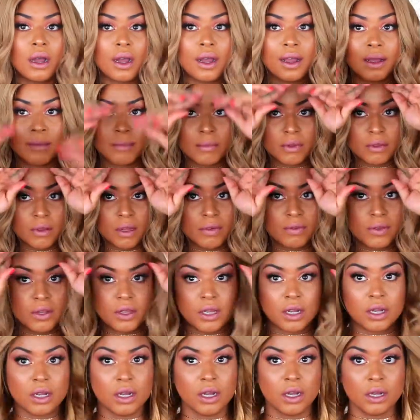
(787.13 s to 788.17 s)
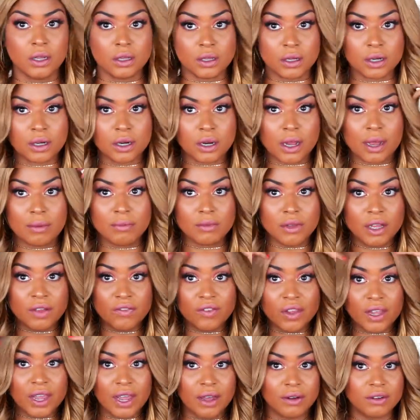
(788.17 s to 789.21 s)
I'm loving that color. I'm
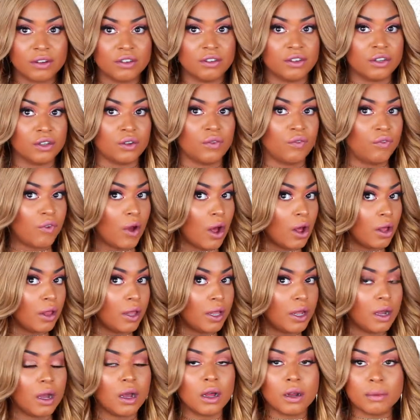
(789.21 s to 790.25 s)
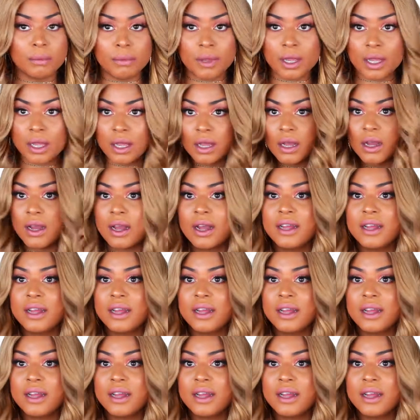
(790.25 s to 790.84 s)
loving how it's just falling on me.